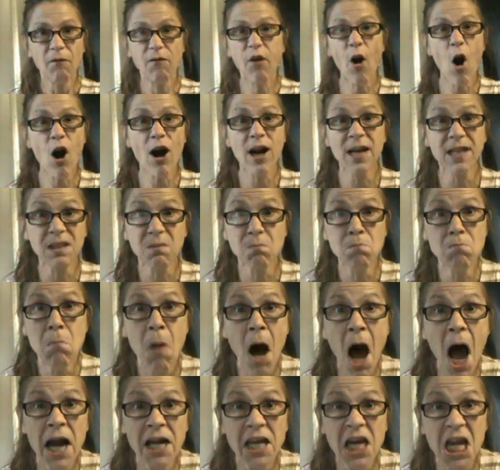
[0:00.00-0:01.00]
for his
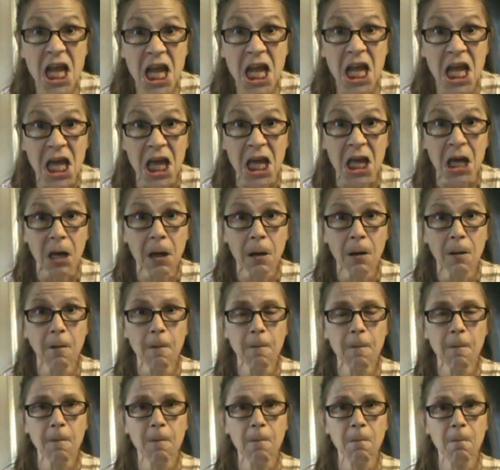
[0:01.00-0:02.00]
money.
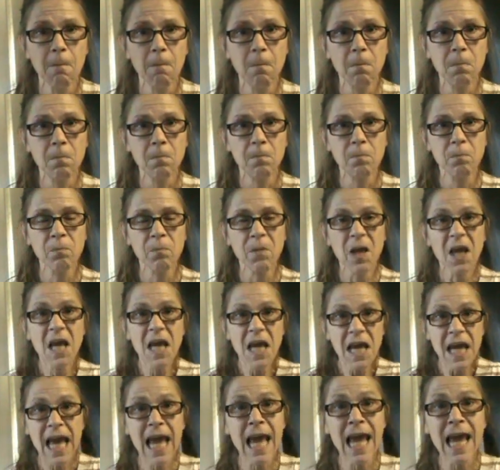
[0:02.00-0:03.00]

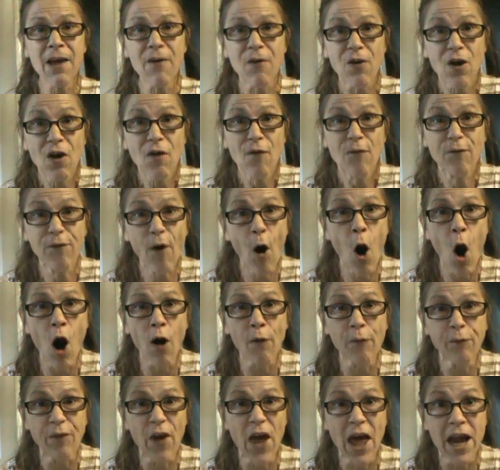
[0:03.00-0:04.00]
He
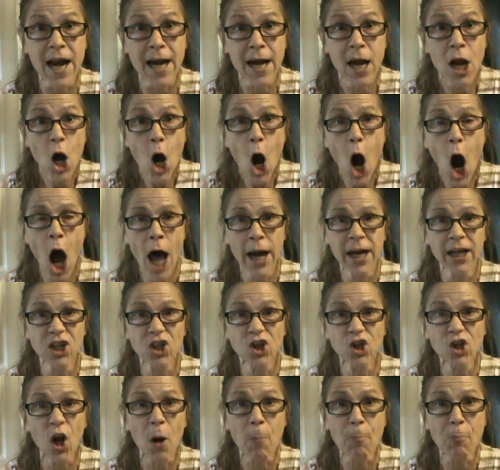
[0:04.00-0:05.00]
forfeited on a
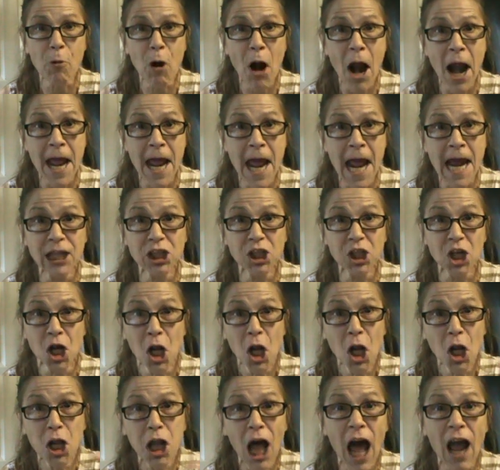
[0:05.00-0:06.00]

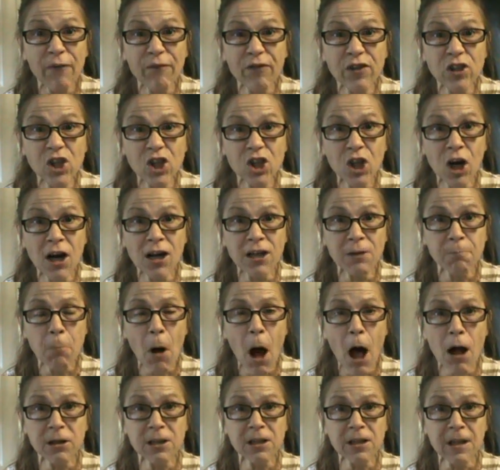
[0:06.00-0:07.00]
superannuation life insurance
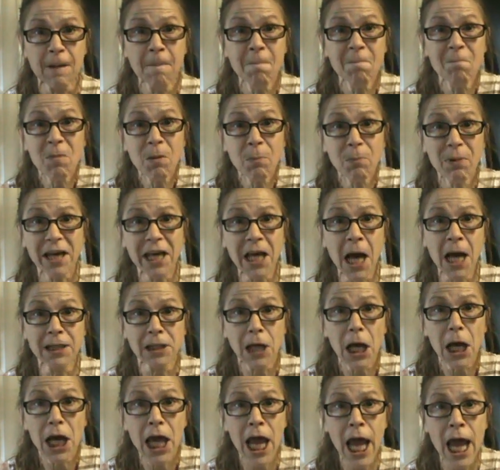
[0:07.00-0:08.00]
policy
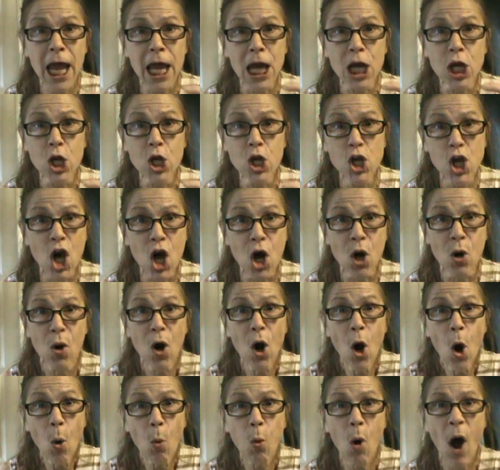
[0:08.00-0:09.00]
because he knew
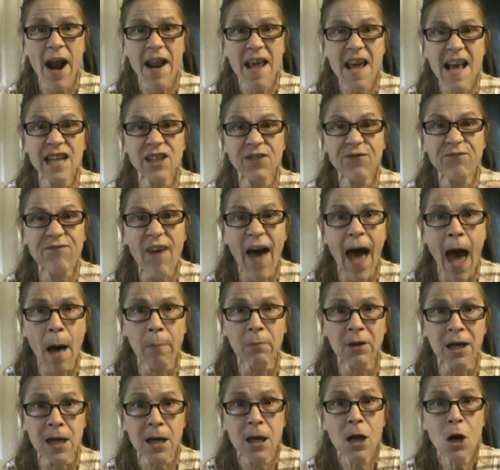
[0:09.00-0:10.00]
what his
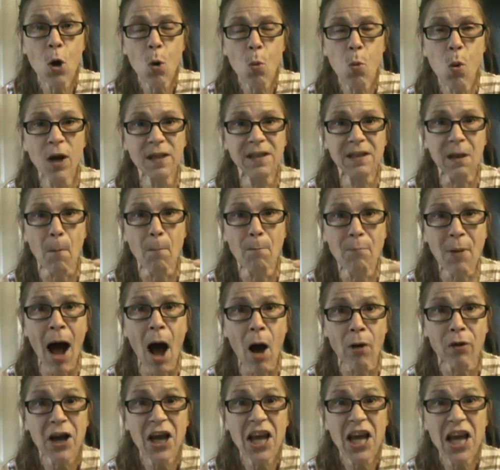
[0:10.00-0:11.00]
family was
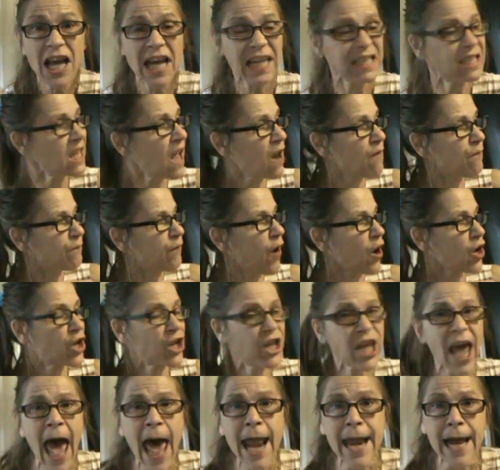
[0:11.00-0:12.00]
about. He said,
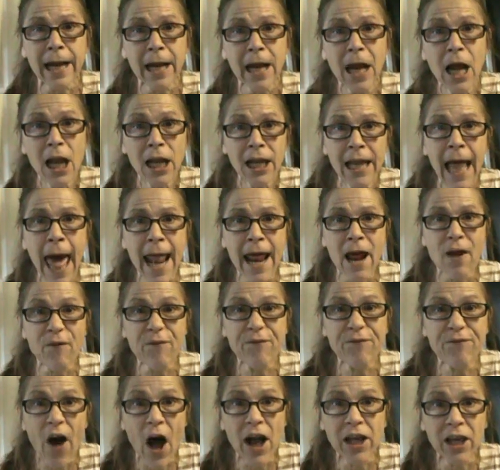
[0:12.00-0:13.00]
forget it. Let
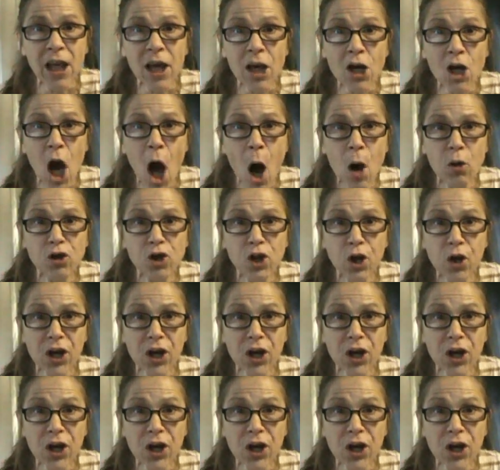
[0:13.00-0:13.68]
it fucking go,